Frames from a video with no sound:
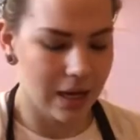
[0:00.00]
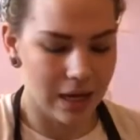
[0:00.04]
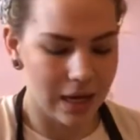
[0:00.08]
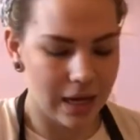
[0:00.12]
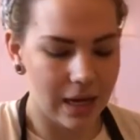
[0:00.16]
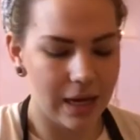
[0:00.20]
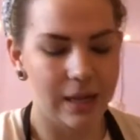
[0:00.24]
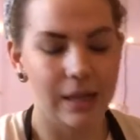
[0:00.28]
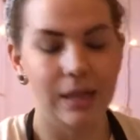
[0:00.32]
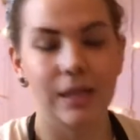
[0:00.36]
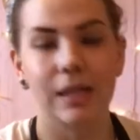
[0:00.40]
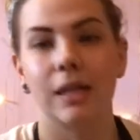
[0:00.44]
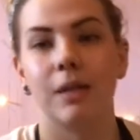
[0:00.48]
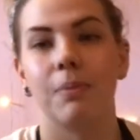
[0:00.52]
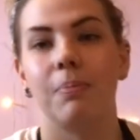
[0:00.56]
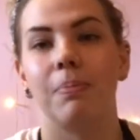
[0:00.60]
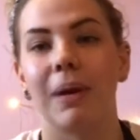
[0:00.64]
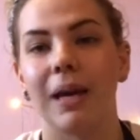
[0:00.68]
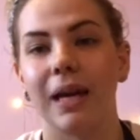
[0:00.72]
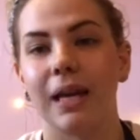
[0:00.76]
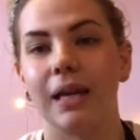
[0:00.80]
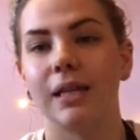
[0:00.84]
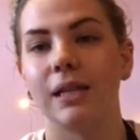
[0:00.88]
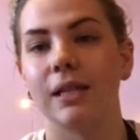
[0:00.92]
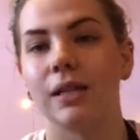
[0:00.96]
into the
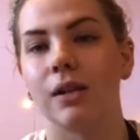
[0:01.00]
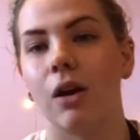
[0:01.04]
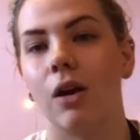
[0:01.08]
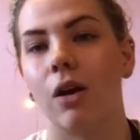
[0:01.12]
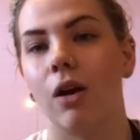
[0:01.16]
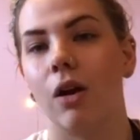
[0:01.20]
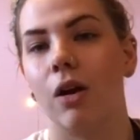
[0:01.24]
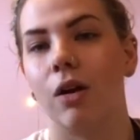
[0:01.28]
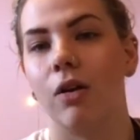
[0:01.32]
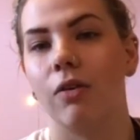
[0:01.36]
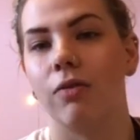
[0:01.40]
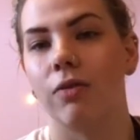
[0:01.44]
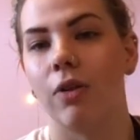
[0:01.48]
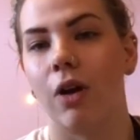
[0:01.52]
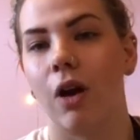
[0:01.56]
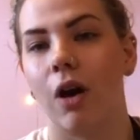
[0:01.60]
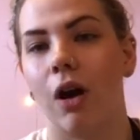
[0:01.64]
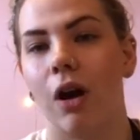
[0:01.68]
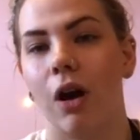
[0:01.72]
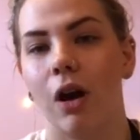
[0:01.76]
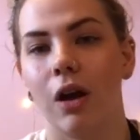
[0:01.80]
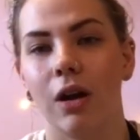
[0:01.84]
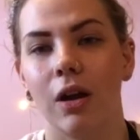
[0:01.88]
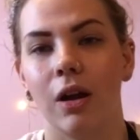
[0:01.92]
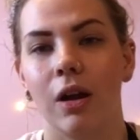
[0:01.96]
base of the
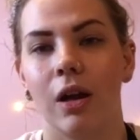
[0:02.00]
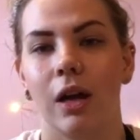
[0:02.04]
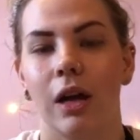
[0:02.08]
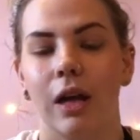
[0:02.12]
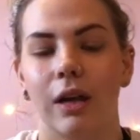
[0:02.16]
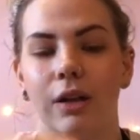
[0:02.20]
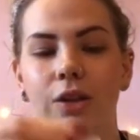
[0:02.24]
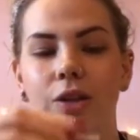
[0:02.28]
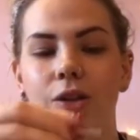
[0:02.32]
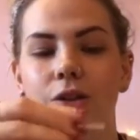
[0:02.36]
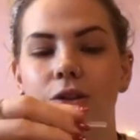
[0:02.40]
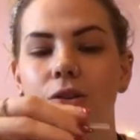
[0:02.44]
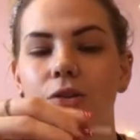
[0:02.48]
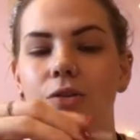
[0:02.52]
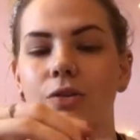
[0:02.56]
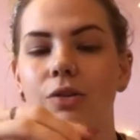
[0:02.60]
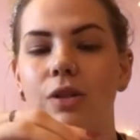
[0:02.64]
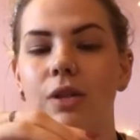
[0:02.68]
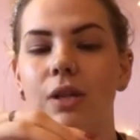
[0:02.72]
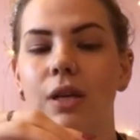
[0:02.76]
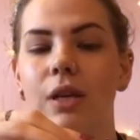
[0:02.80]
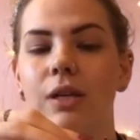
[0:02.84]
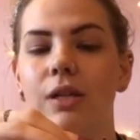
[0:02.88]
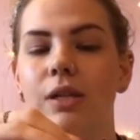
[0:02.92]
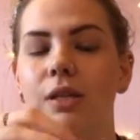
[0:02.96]
heart. You use
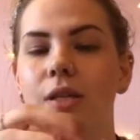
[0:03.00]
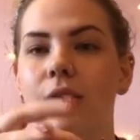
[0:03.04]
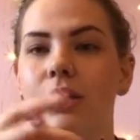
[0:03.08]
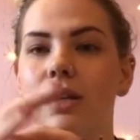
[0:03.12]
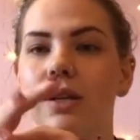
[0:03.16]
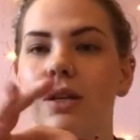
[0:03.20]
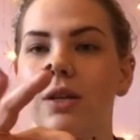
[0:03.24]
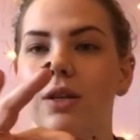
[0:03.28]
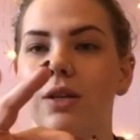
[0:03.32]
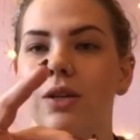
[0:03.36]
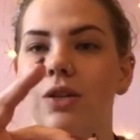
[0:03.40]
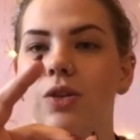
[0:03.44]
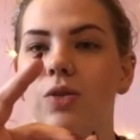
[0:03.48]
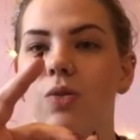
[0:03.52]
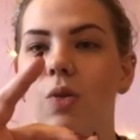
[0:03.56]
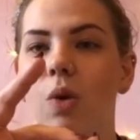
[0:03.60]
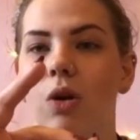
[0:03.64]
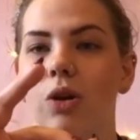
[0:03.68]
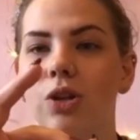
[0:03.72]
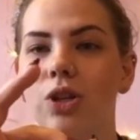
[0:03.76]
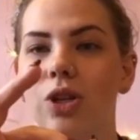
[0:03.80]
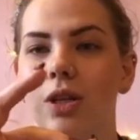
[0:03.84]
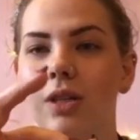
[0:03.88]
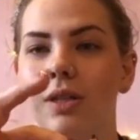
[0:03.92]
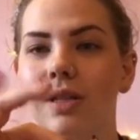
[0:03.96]
this to
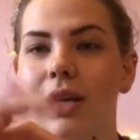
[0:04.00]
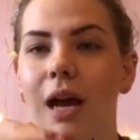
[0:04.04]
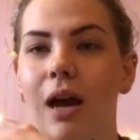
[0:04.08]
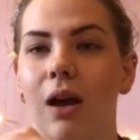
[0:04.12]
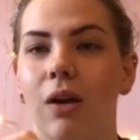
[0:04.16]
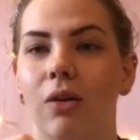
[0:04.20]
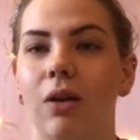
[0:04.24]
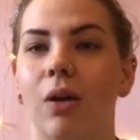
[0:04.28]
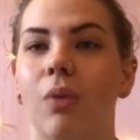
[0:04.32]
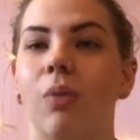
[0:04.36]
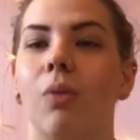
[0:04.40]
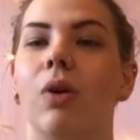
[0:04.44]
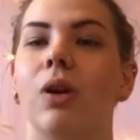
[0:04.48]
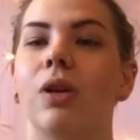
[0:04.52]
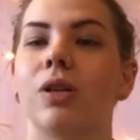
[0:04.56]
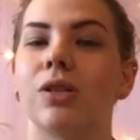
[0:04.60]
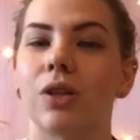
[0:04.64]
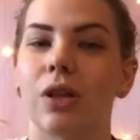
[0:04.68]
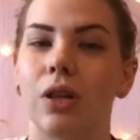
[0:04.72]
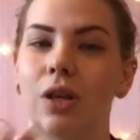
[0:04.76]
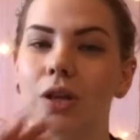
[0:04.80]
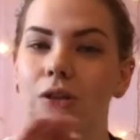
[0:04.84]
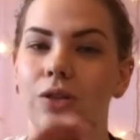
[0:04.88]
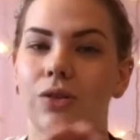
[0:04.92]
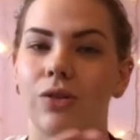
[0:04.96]
squash it down, and what it's
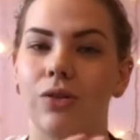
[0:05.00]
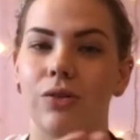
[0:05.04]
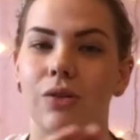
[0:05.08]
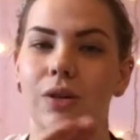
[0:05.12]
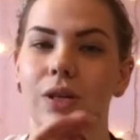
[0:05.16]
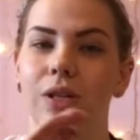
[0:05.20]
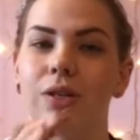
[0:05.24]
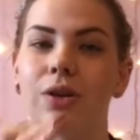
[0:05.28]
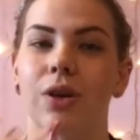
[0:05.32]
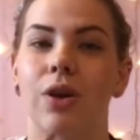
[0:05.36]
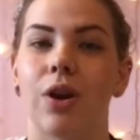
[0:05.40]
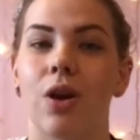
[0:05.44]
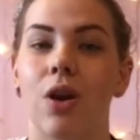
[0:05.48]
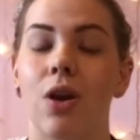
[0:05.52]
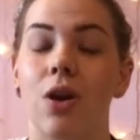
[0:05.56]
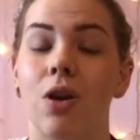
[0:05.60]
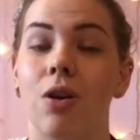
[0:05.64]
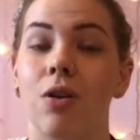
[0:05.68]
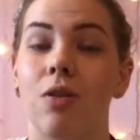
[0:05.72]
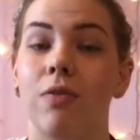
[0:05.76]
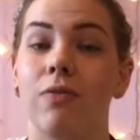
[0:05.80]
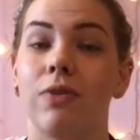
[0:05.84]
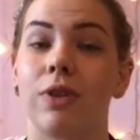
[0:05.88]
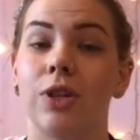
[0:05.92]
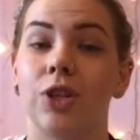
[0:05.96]
going to do is
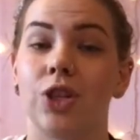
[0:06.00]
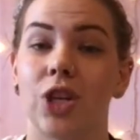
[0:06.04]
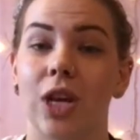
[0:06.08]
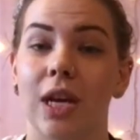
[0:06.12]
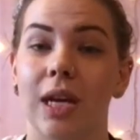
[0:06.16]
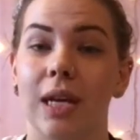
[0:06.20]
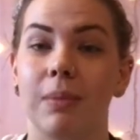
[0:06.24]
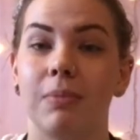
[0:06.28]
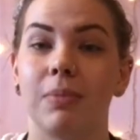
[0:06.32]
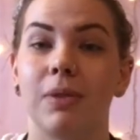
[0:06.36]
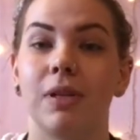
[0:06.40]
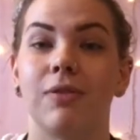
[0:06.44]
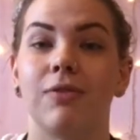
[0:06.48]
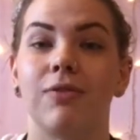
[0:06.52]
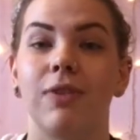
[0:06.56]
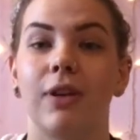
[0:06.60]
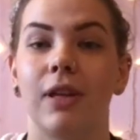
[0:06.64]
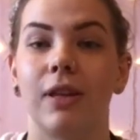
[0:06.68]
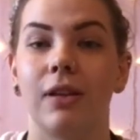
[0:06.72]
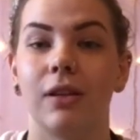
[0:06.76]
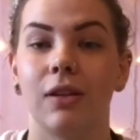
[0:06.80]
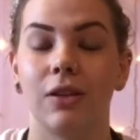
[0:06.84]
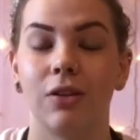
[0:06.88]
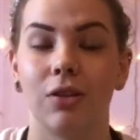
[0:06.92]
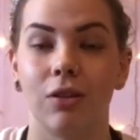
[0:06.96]
curve the shape to
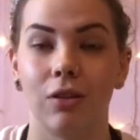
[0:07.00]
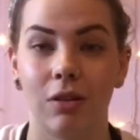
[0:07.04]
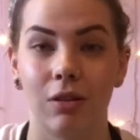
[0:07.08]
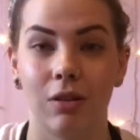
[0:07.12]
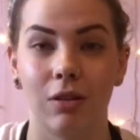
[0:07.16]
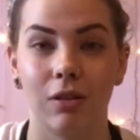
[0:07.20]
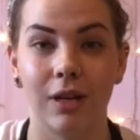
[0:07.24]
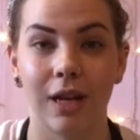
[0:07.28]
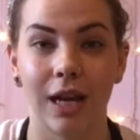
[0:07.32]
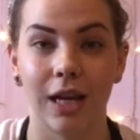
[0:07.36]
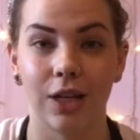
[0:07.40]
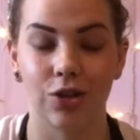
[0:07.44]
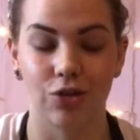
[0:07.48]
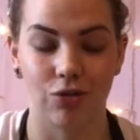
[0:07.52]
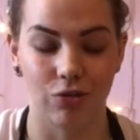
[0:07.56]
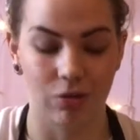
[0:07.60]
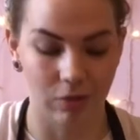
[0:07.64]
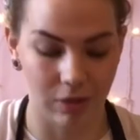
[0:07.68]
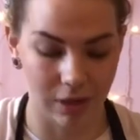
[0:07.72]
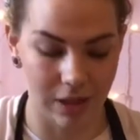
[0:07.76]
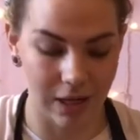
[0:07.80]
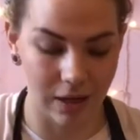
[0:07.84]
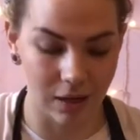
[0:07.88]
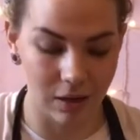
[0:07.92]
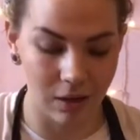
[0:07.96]
fit your natural
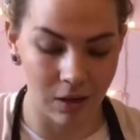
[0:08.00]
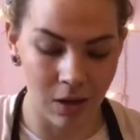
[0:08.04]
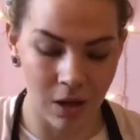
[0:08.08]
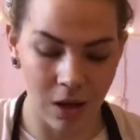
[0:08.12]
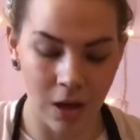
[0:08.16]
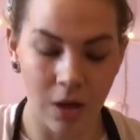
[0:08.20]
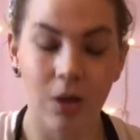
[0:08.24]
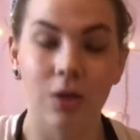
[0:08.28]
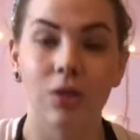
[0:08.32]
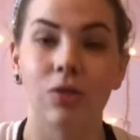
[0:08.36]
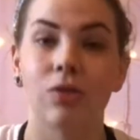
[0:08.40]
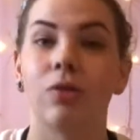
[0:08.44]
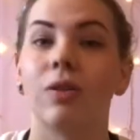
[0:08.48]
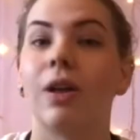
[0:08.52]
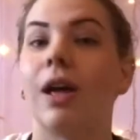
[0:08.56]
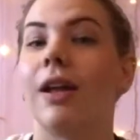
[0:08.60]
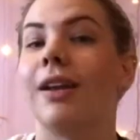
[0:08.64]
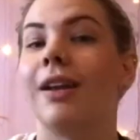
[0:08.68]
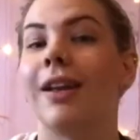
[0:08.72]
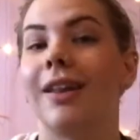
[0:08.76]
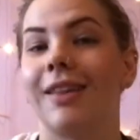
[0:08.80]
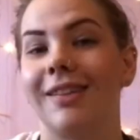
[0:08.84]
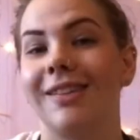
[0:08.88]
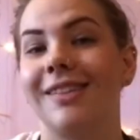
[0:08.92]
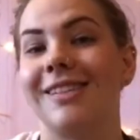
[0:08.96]
nail so that
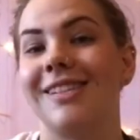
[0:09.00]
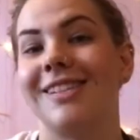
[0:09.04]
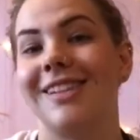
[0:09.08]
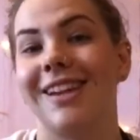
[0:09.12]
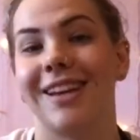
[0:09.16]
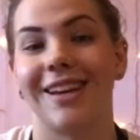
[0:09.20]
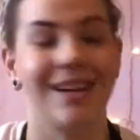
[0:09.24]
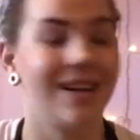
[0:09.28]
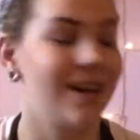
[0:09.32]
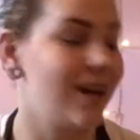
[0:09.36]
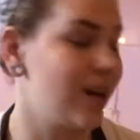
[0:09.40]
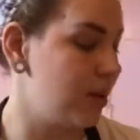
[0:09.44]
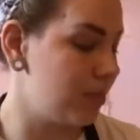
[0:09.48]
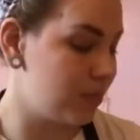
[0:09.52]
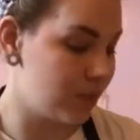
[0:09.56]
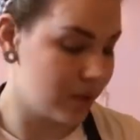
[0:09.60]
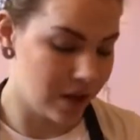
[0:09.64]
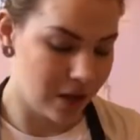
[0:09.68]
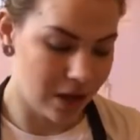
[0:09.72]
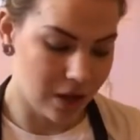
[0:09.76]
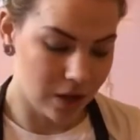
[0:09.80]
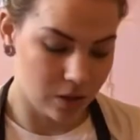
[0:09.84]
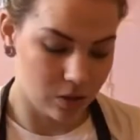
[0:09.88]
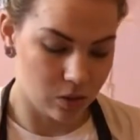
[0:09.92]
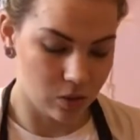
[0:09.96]
nothing's sticking out.
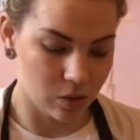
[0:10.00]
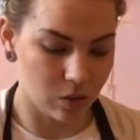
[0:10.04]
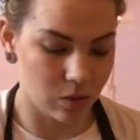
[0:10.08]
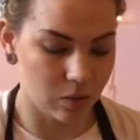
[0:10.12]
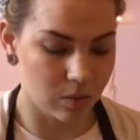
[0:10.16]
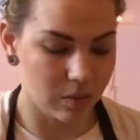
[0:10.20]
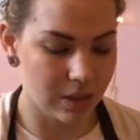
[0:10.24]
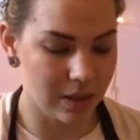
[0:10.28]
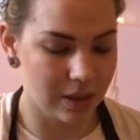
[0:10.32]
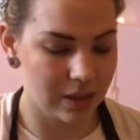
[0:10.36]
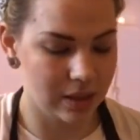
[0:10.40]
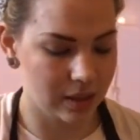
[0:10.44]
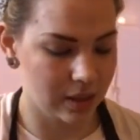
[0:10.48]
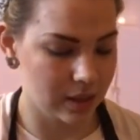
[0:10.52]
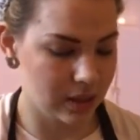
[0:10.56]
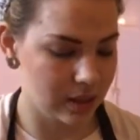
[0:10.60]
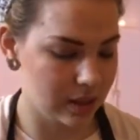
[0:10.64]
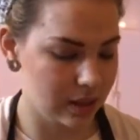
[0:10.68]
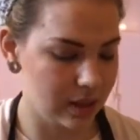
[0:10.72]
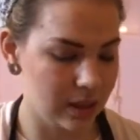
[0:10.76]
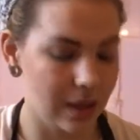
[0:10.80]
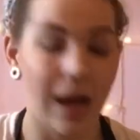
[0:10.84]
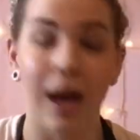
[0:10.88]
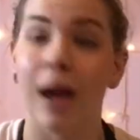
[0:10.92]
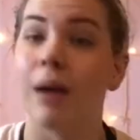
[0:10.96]
So this is
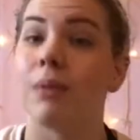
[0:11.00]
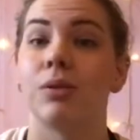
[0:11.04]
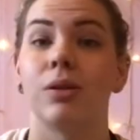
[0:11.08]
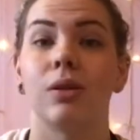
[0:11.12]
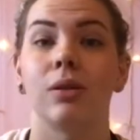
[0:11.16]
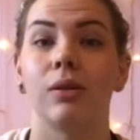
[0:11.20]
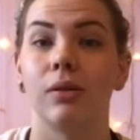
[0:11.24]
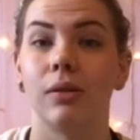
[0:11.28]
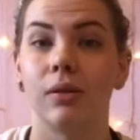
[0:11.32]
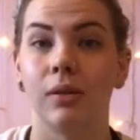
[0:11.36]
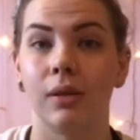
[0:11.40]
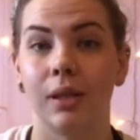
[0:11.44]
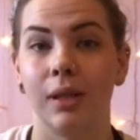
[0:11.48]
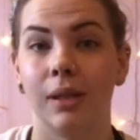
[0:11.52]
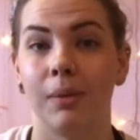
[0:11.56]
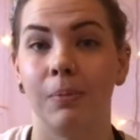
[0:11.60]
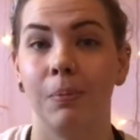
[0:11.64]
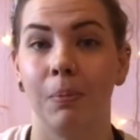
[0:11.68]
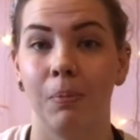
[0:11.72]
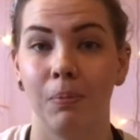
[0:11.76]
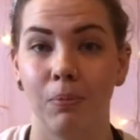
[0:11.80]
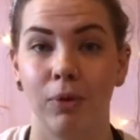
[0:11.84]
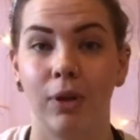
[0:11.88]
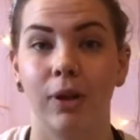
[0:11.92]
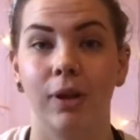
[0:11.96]
an absolutely
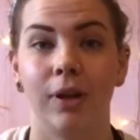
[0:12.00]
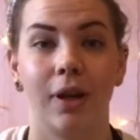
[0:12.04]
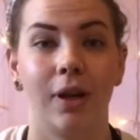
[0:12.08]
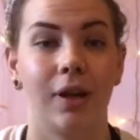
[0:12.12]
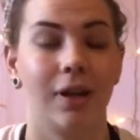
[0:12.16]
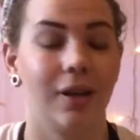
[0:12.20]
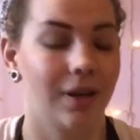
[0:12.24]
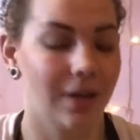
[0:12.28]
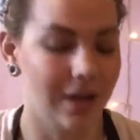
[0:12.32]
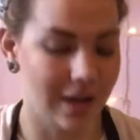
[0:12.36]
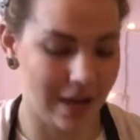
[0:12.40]
brilliant